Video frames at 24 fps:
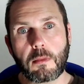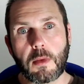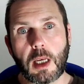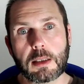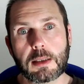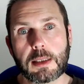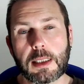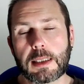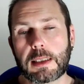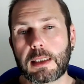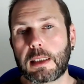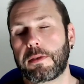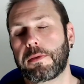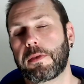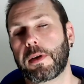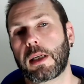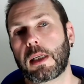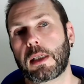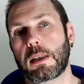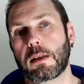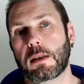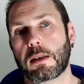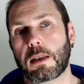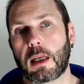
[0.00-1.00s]
Disney
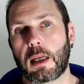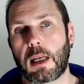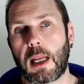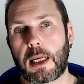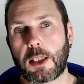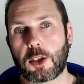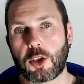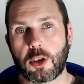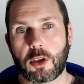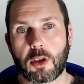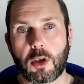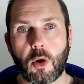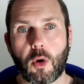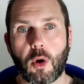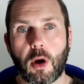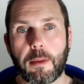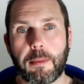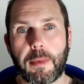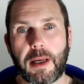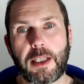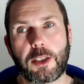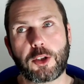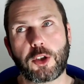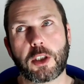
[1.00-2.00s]
Villains collection, or I
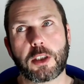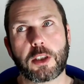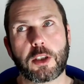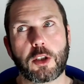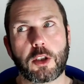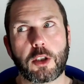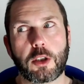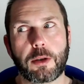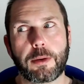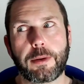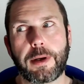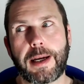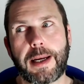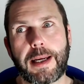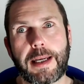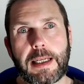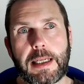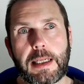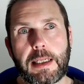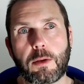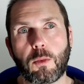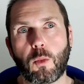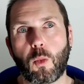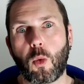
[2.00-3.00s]
may just do a
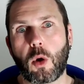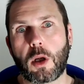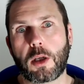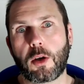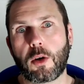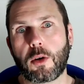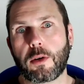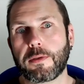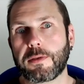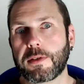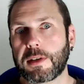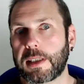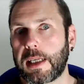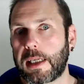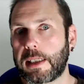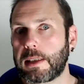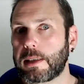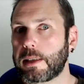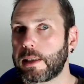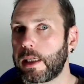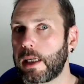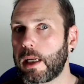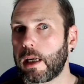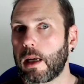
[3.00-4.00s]
one-off
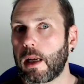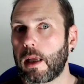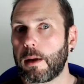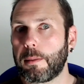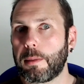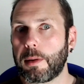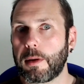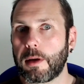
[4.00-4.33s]
Scentsy Club